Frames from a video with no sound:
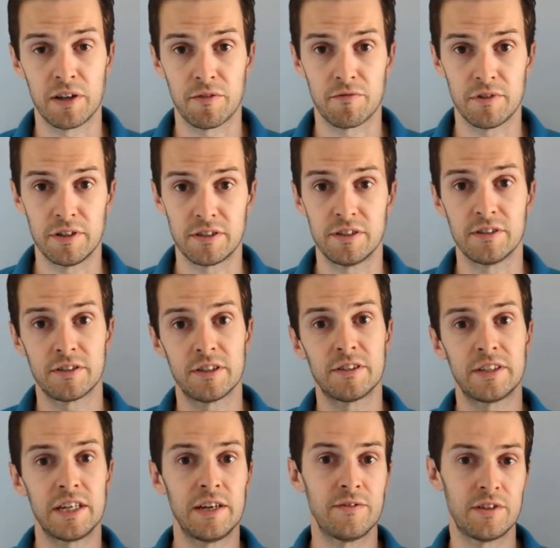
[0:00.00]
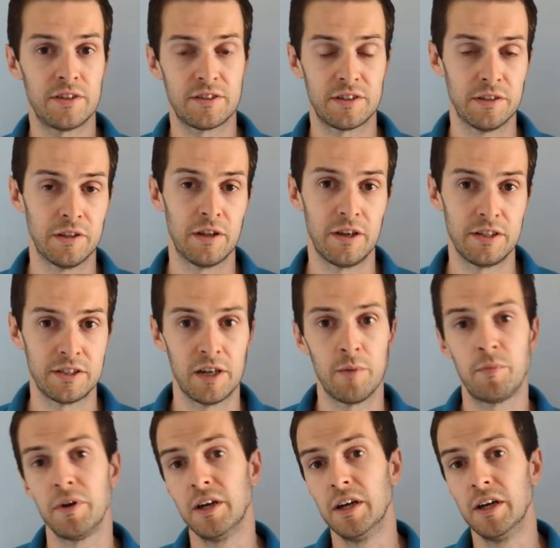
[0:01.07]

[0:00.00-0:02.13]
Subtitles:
for instance, to see if this still lines up.